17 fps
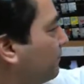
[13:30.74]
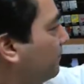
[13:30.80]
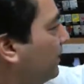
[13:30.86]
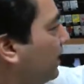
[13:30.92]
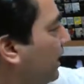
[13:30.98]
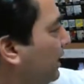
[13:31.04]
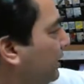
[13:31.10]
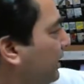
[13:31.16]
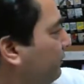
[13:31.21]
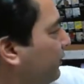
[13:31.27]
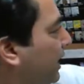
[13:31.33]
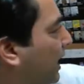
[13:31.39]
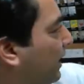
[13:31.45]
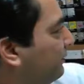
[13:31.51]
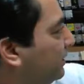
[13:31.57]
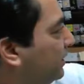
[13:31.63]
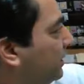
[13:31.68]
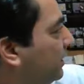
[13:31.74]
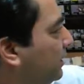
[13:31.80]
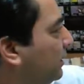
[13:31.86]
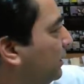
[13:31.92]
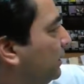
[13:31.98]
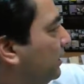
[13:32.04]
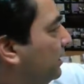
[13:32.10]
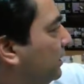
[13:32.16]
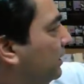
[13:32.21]
And then we have
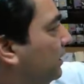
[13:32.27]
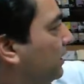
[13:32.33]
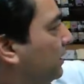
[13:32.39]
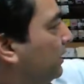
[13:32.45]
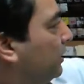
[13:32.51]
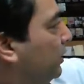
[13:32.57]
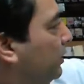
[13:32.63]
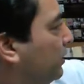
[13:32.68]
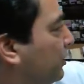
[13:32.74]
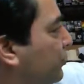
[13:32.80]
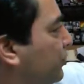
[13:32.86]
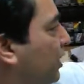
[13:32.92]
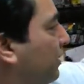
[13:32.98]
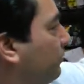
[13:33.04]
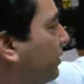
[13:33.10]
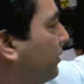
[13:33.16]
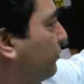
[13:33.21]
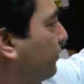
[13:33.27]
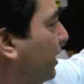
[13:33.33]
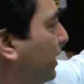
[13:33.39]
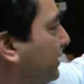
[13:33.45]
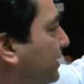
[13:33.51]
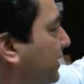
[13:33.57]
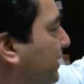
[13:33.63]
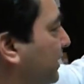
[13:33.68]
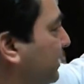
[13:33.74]
the nuclear chamber right
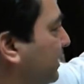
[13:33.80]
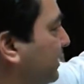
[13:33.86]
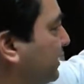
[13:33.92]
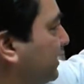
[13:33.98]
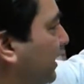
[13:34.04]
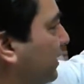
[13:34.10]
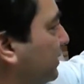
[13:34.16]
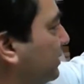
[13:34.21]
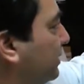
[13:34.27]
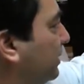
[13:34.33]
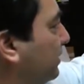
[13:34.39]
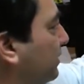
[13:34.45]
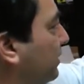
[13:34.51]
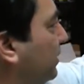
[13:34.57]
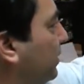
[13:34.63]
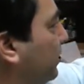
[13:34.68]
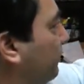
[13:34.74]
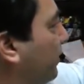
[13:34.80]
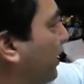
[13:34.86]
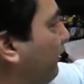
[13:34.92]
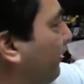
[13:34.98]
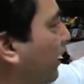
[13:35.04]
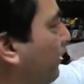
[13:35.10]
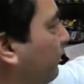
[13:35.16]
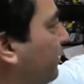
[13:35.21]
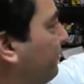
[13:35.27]
sitting in the center. We have
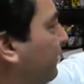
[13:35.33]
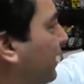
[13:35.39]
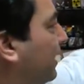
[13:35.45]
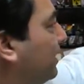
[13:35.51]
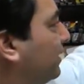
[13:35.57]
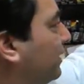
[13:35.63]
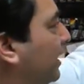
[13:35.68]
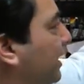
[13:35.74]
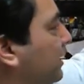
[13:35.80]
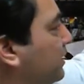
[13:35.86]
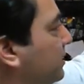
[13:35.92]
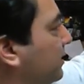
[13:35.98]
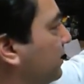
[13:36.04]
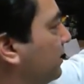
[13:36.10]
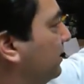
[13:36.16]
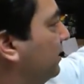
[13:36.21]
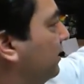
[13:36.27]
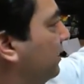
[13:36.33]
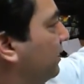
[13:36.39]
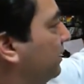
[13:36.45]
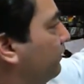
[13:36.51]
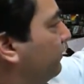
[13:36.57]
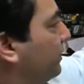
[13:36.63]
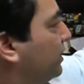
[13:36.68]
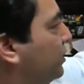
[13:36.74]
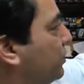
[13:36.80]
amplified laser,
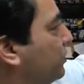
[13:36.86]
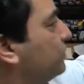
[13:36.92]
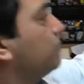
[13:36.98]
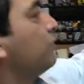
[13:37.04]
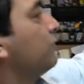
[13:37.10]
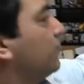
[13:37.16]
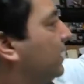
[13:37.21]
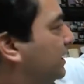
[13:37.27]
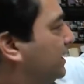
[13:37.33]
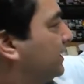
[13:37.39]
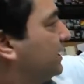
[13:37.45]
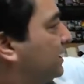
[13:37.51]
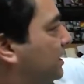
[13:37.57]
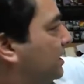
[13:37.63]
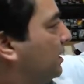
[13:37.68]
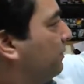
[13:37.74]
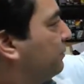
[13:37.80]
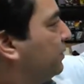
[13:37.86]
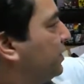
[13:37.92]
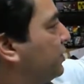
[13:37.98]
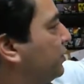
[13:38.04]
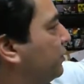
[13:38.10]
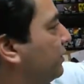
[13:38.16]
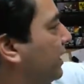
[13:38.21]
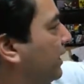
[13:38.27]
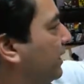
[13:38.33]
which raises the temperature
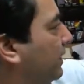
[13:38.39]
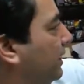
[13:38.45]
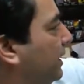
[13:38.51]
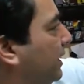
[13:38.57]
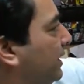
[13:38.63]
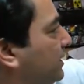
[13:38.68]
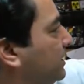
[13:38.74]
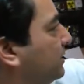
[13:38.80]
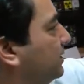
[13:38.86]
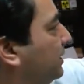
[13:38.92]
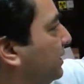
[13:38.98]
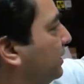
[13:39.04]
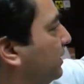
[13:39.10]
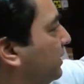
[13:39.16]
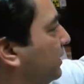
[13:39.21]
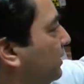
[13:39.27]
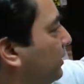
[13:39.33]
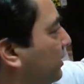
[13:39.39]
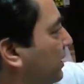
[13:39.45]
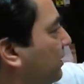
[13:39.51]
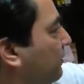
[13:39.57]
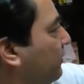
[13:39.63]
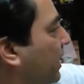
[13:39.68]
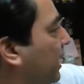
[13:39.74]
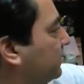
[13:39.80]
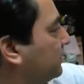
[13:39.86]
and hits the nuclear
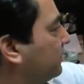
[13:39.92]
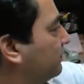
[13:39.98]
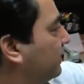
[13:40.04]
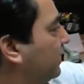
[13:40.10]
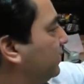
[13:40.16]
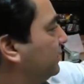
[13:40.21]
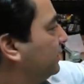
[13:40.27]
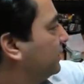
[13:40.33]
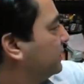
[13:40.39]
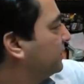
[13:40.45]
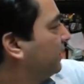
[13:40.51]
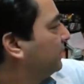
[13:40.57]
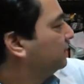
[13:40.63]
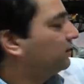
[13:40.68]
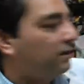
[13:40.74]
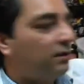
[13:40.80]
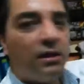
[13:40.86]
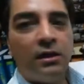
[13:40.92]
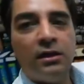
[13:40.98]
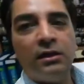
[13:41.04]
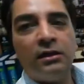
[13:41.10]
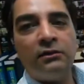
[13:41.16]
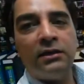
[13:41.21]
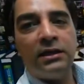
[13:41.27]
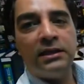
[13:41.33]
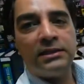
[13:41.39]
reactor right in the center,
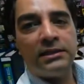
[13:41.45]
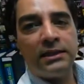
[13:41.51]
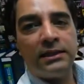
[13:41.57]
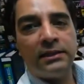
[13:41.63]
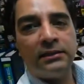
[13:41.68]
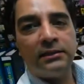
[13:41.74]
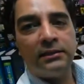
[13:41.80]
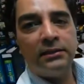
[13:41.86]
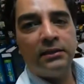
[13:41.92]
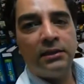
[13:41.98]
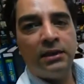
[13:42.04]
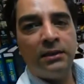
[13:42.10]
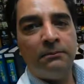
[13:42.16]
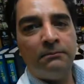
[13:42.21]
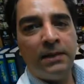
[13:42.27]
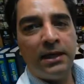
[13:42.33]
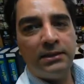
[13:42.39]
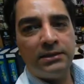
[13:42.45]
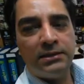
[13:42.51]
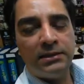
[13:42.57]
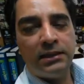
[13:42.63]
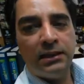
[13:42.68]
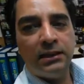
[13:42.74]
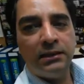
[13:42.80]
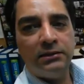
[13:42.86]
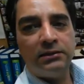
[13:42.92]
releasing immense
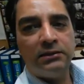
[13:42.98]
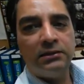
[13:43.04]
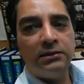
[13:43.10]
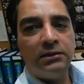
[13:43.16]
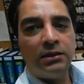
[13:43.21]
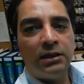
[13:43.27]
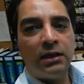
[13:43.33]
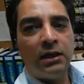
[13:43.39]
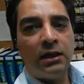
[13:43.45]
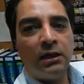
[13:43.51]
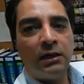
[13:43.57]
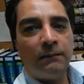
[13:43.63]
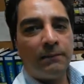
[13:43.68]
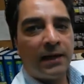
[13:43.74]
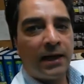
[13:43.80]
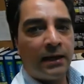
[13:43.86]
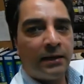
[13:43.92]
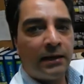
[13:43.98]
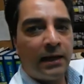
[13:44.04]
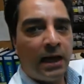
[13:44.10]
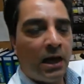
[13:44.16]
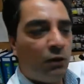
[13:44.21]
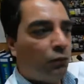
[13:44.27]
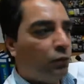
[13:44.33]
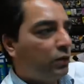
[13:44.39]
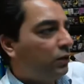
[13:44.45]
heat. And
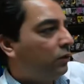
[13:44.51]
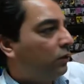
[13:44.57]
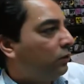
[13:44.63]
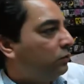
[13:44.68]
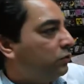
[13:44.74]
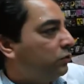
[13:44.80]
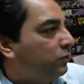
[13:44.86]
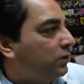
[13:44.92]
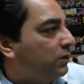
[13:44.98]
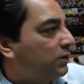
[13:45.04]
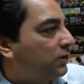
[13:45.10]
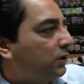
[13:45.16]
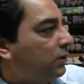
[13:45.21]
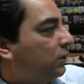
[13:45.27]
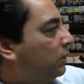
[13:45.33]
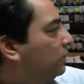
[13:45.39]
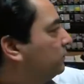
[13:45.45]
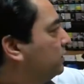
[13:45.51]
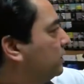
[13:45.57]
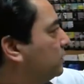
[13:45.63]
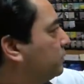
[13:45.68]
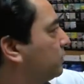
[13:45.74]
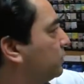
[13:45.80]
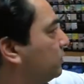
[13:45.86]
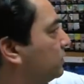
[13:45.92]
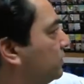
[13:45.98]
now we know 2 years ago this
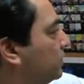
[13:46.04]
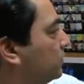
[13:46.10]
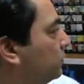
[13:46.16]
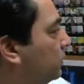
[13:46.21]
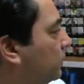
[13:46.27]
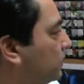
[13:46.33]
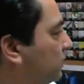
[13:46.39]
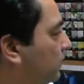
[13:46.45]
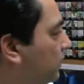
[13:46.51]
process was